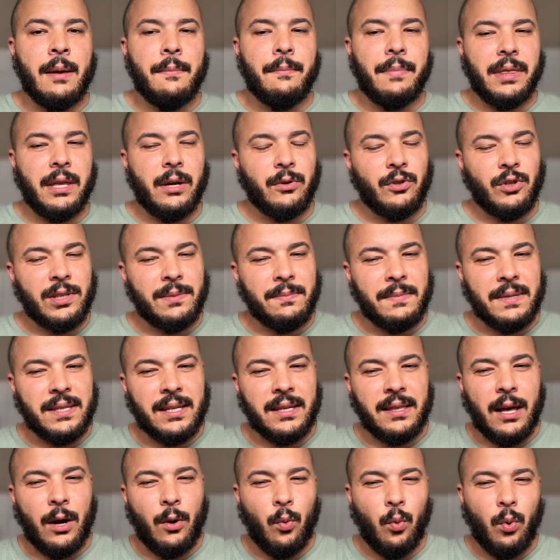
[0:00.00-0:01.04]
but they were just
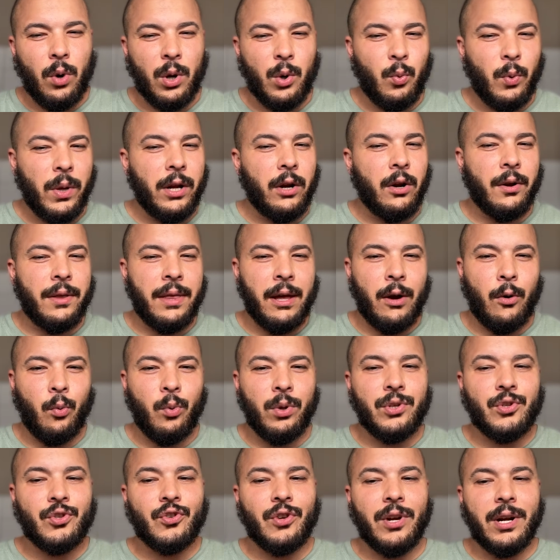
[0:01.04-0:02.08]
missing that one winger or that
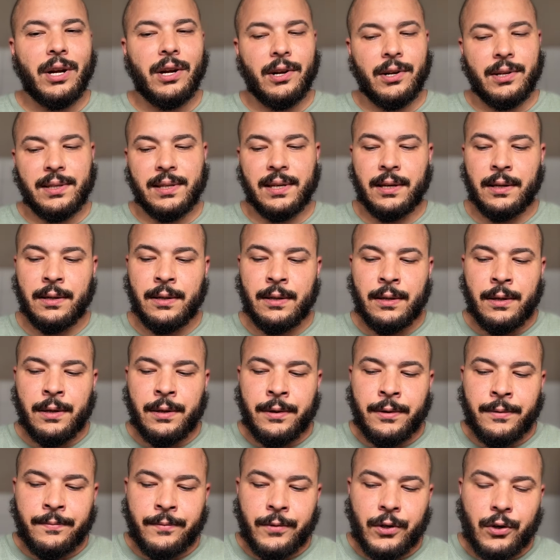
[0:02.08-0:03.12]
one striker to
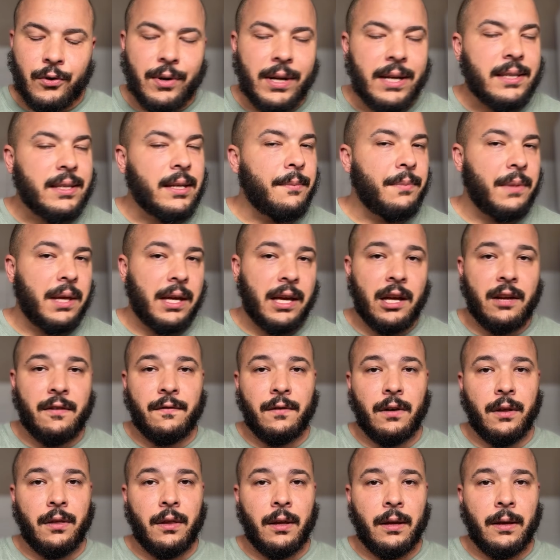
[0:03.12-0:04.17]
create something out of
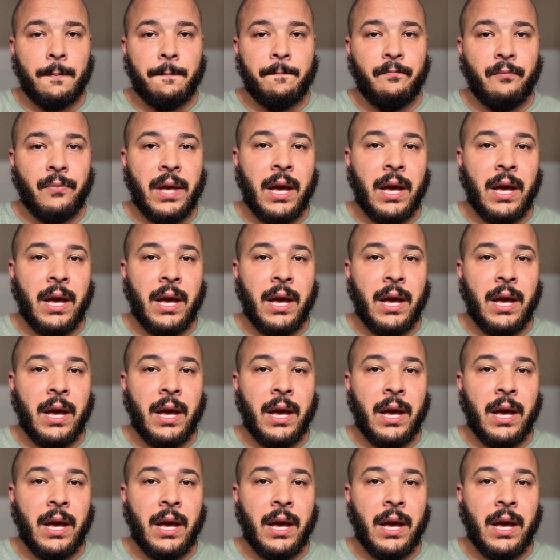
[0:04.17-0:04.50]
nothing.